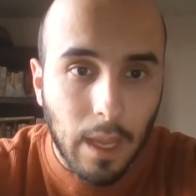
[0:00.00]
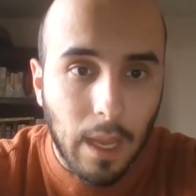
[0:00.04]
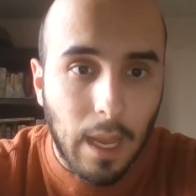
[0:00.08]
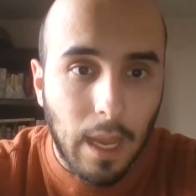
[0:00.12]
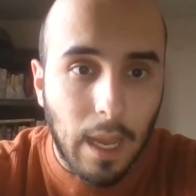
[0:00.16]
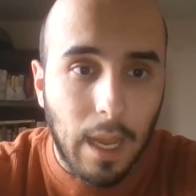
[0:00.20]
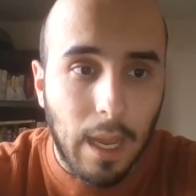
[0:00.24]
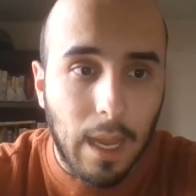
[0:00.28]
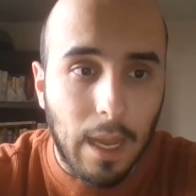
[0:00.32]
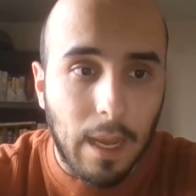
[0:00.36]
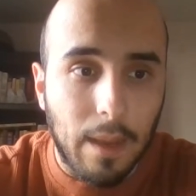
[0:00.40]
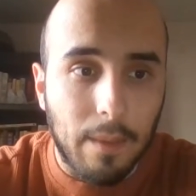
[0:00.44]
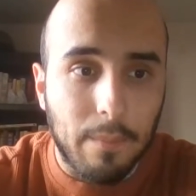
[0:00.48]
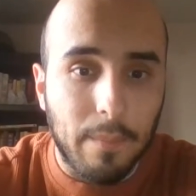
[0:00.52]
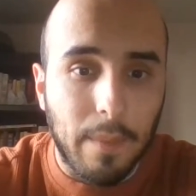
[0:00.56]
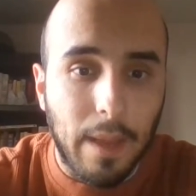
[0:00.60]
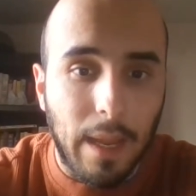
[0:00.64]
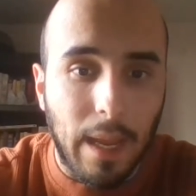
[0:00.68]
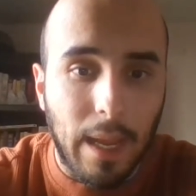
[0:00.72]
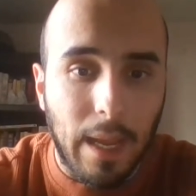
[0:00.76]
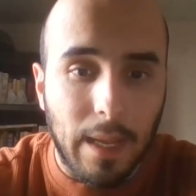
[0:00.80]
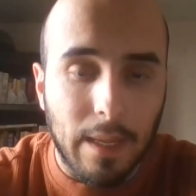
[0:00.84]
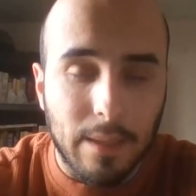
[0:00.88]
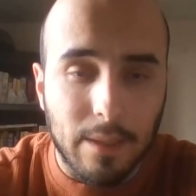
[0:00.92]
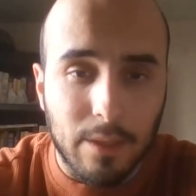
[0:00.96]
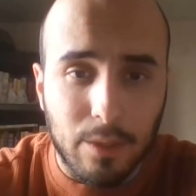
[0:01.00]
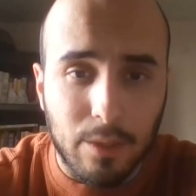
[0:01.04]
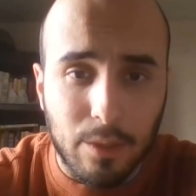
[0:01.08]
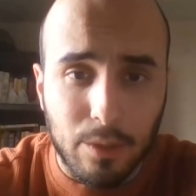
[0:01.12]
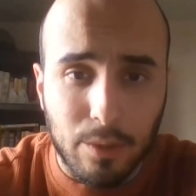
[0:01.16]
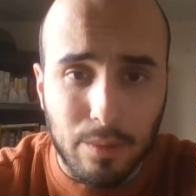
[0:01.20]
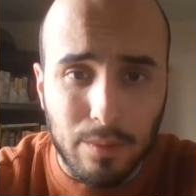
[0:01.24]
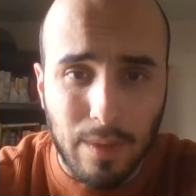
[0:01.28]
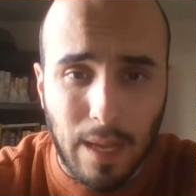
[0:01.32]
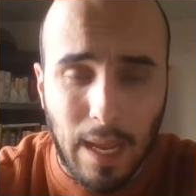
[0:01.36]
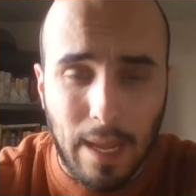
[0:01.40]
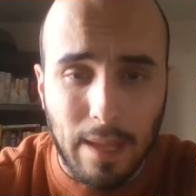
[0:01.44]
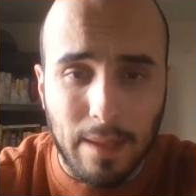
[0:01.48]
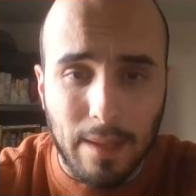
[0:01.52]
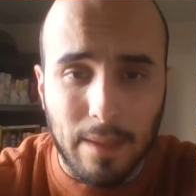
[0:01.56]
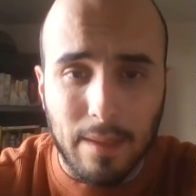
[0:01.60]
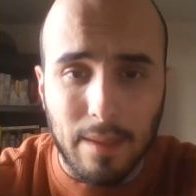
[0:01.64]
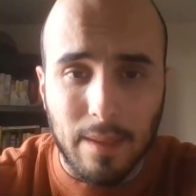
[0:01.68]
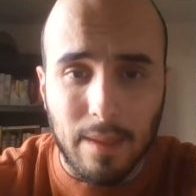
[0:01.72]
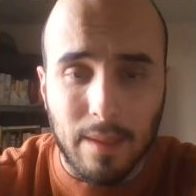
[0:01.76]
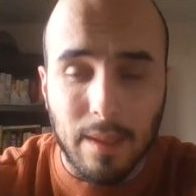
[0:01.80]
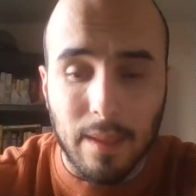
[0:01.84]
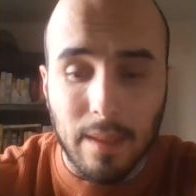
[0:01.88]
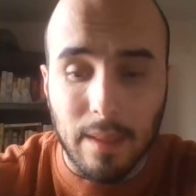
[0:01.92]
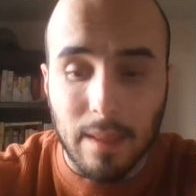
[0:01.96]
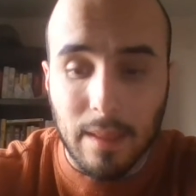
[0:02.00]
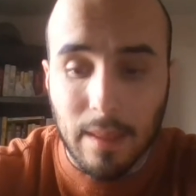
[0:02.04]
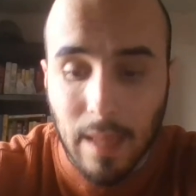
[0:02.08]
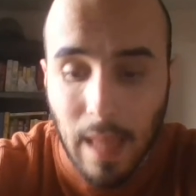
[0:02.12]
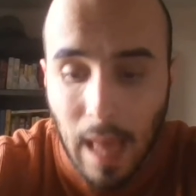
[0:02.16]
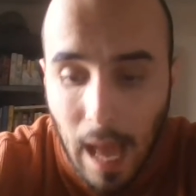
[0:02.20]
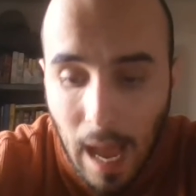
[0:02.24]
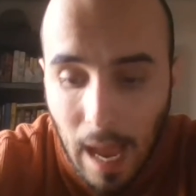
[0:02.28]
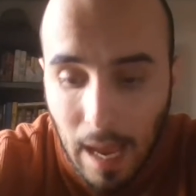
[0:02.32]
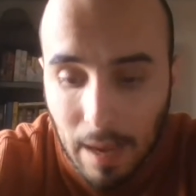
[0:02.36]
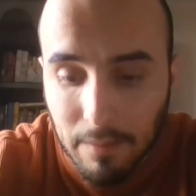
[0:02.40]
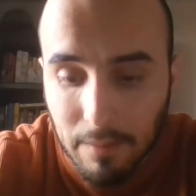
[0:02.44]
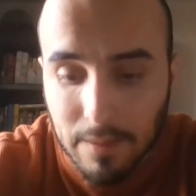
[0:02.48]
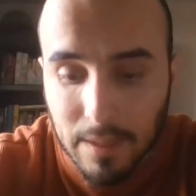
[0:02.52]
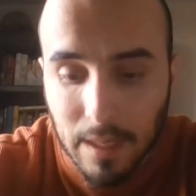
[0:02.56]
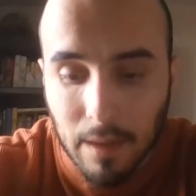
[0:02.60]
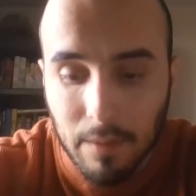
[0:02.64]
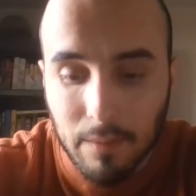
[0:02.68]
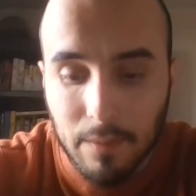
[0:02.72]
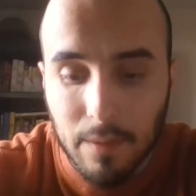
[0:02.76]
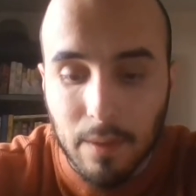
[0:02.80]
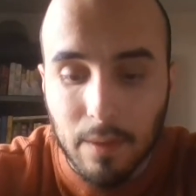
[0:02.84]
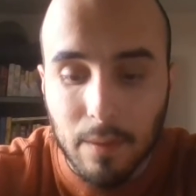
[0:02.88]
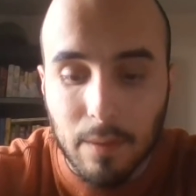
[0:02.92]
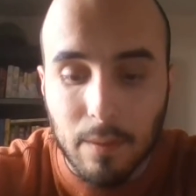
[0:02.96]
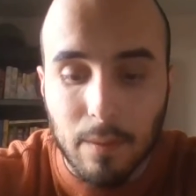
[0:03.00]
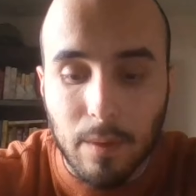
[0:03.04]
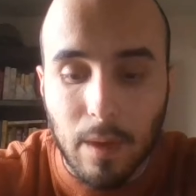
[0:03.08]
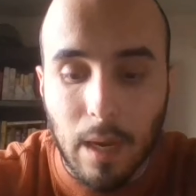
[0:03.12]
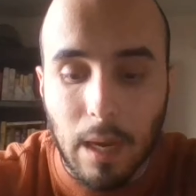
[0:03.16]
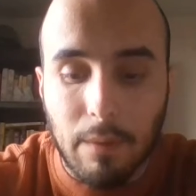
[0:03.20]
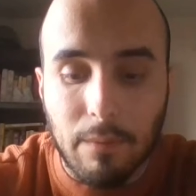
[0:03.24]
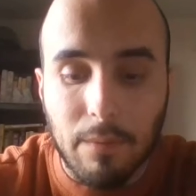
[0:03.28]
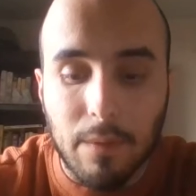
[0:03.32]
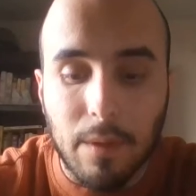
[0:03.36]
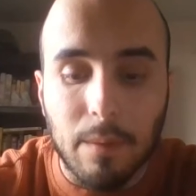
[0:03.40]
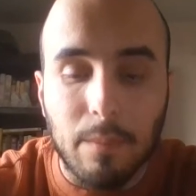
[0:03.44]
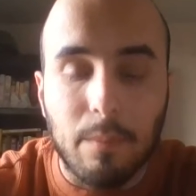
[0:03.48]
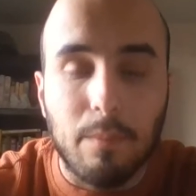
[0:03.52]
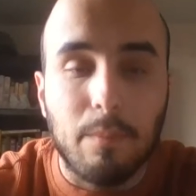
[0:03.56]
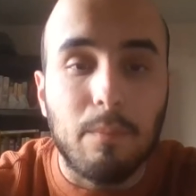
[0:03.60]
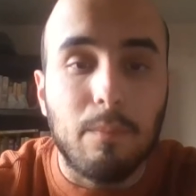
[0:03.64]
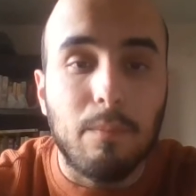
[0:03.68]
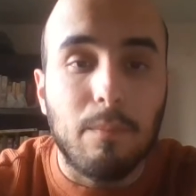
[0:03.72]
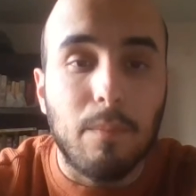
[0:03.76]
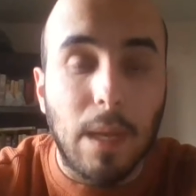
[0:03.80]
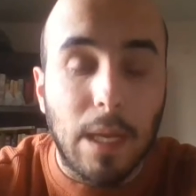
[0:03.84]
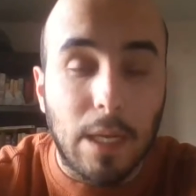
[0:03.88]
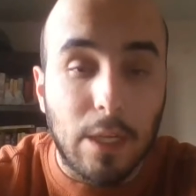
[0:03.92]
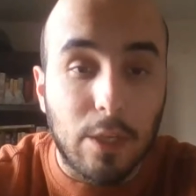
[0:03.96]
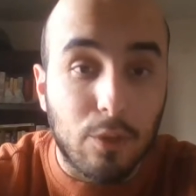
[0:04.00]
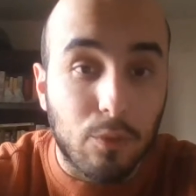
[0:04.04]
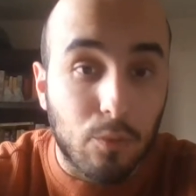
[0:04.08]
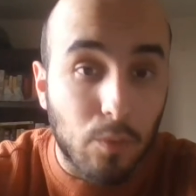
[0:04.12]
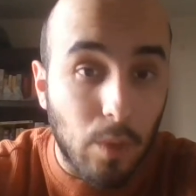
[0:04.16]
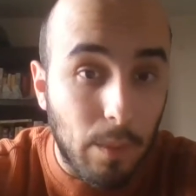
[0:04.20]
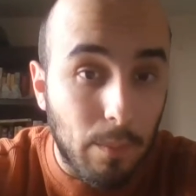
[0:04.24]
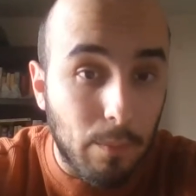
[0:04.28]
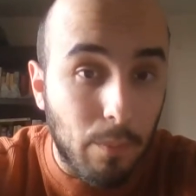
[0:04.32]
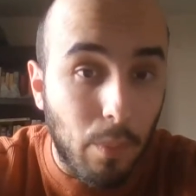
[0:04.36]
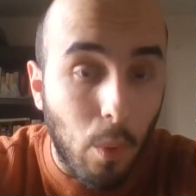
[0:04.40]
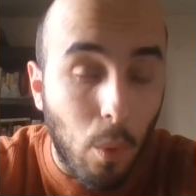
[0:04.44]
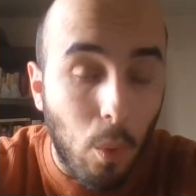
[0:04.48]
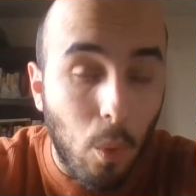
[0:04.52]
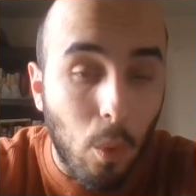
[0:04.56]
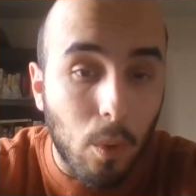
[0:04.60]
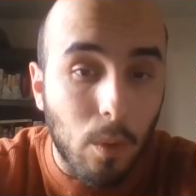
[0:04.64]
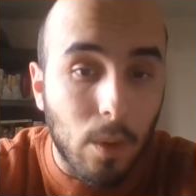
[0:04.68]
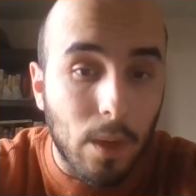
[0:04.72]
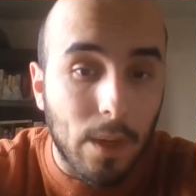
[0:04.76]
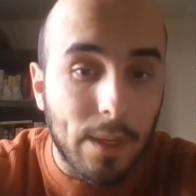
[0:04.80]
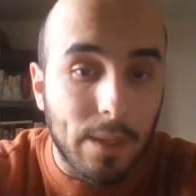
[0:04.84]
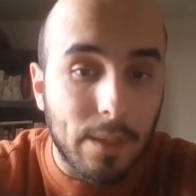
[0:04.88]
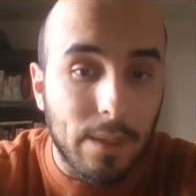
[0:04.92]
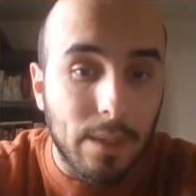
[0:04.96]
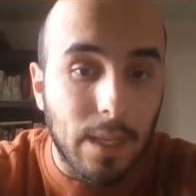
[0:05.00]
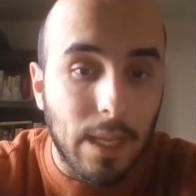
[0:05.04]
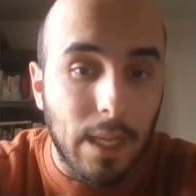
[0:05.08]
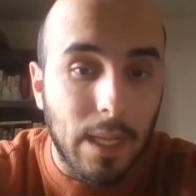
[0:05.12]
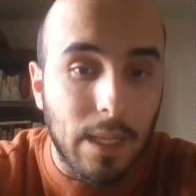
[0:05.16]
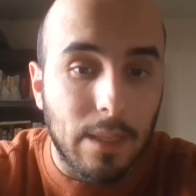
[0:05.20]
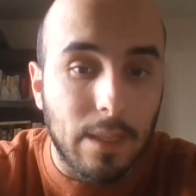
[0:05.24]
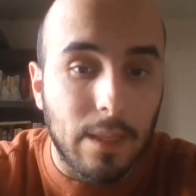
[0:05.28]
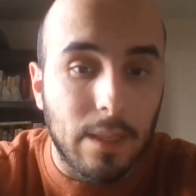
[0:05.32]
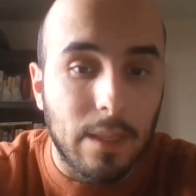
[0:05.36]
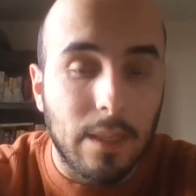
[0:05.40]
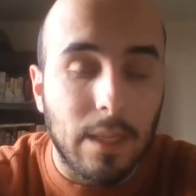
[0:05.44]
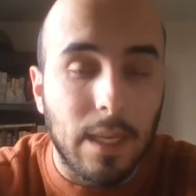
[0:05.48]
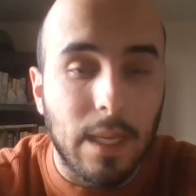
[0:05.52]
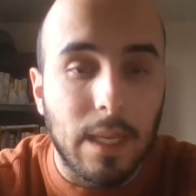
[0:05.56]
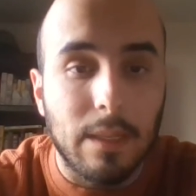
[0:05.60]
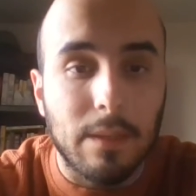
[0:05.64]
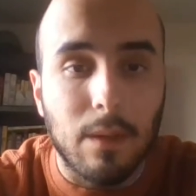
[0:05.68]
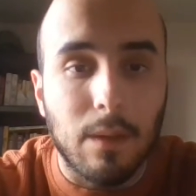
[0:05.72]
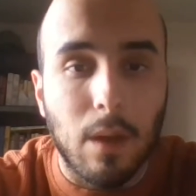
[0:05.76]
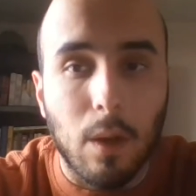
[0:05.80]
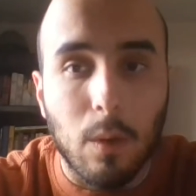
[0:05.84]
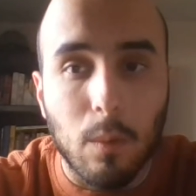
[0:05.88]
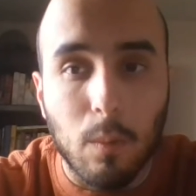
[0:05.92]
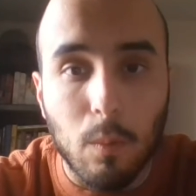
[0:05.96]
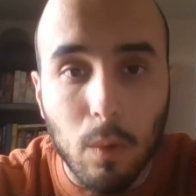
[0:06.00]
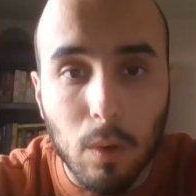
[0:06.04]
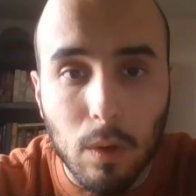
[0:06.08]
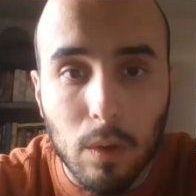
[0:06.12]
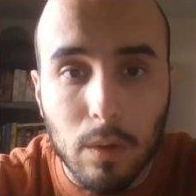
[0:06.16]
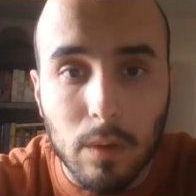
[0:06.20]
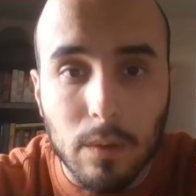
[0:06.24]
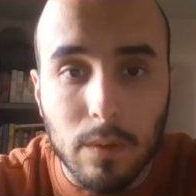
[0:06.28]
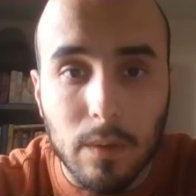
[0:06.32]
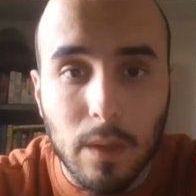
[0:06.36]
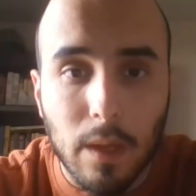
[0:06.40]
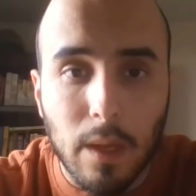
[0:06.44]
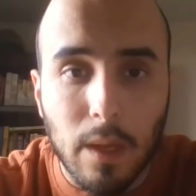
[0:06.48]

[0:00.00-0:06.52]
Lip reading: and the lives of the extreme poor in our world.